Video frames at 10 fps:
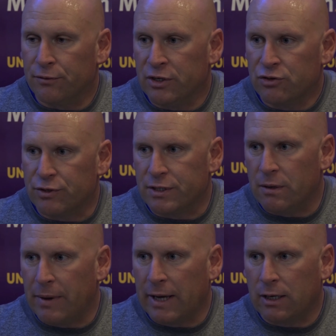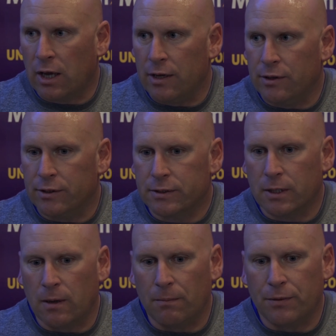of injuries in the back line
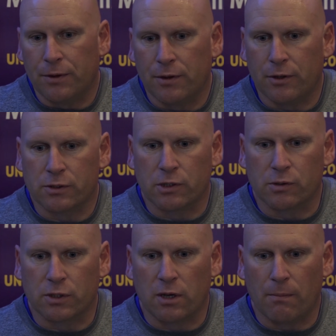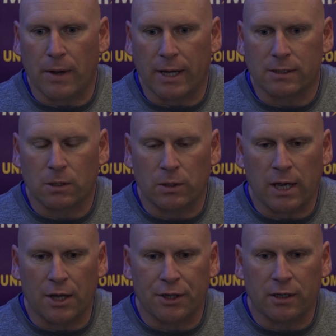that those girls have come back. So,
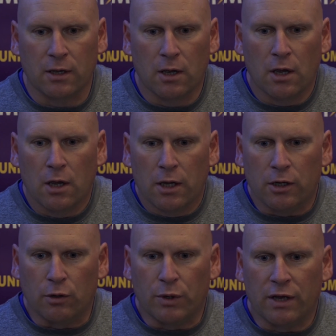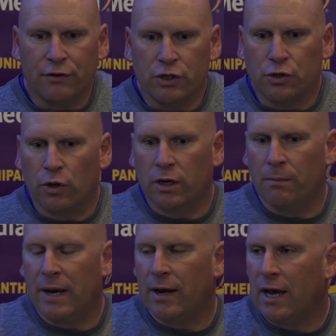yeah, I think, you know, whenever you're talking
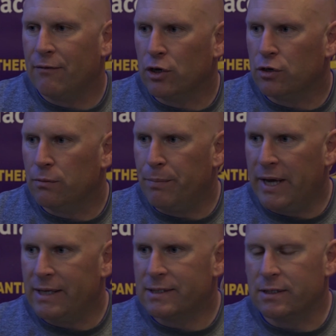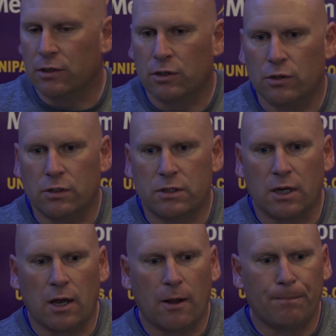about having a good base and a good
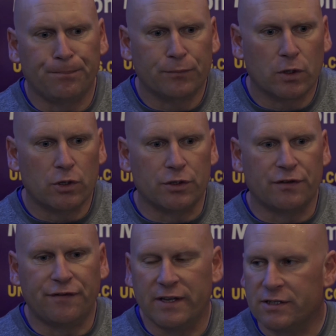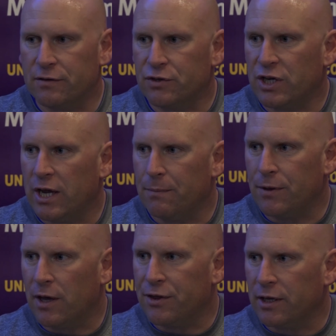good defensive shape
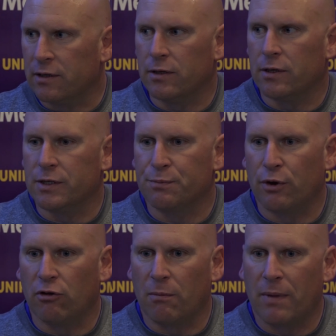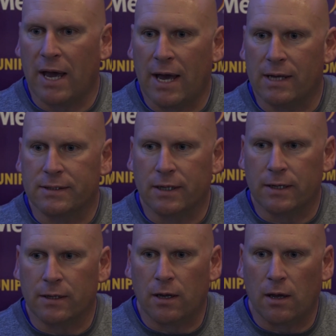that I think this program has,
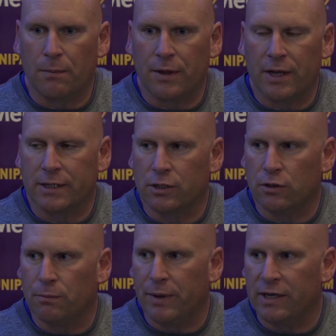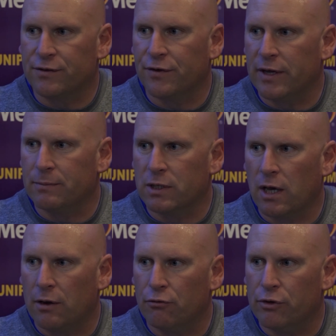then that's a good base for them to
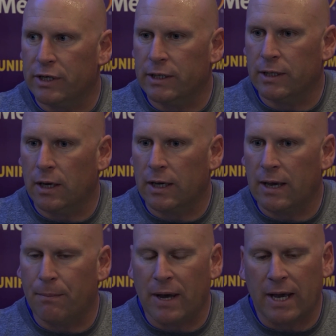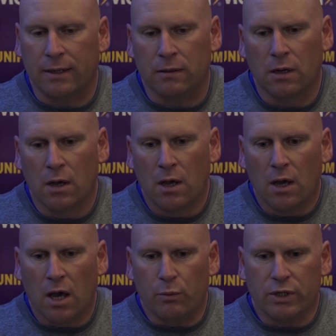kind of really get back.
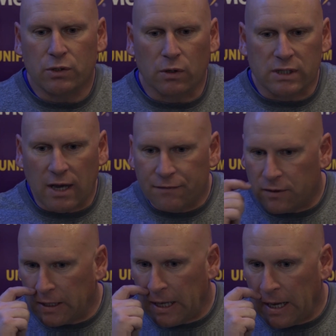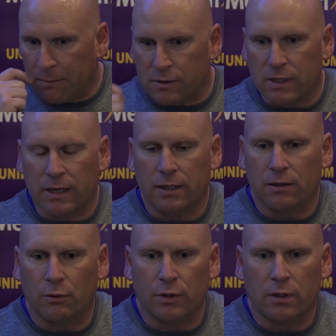And we talked after the game. It's like, you
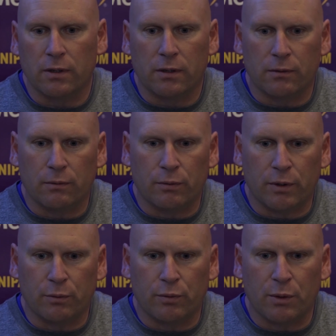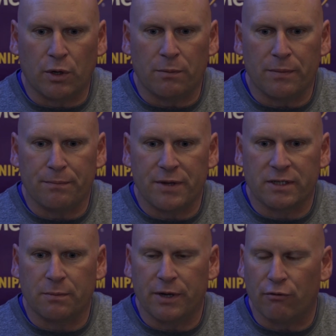know, we want
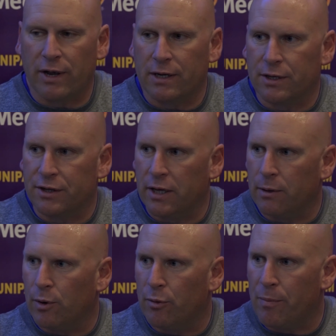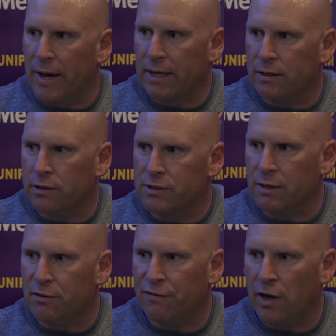this to be a regular thing where we're back in the
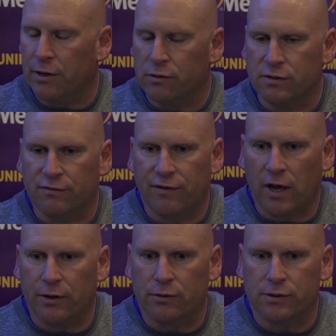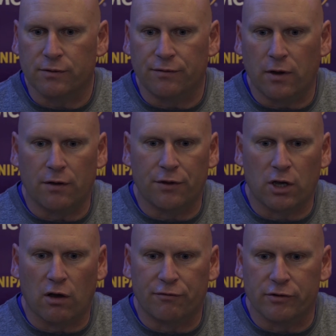semifinals and finals of the
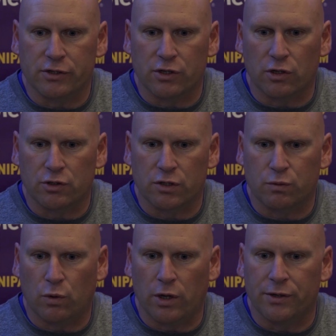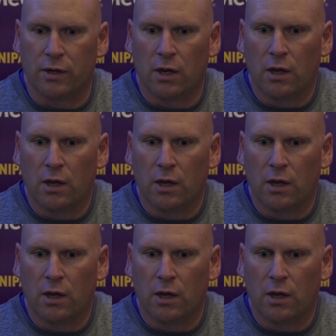conference, not just one